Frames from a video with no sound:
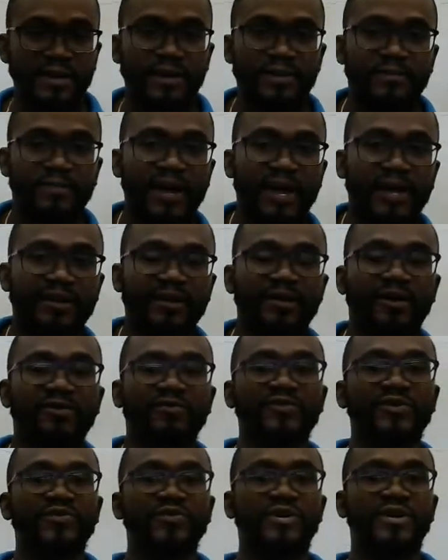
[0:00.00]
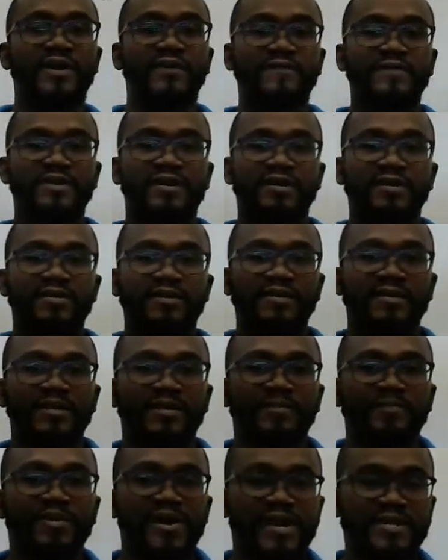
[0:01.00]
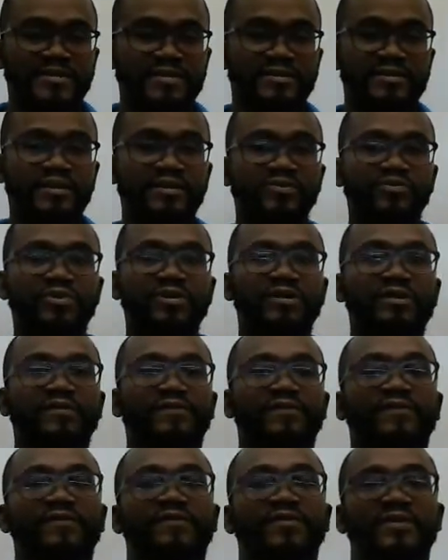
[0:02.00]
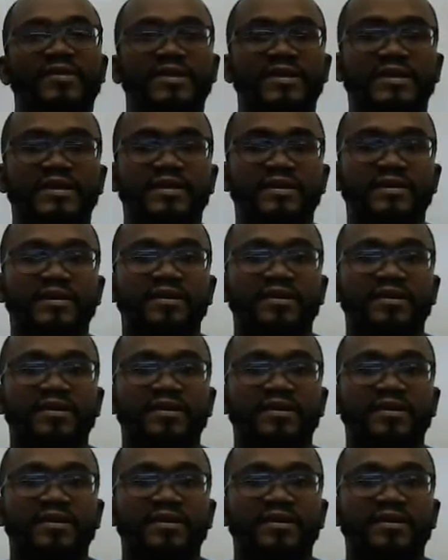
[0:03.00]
By now, you would have done the practical work for the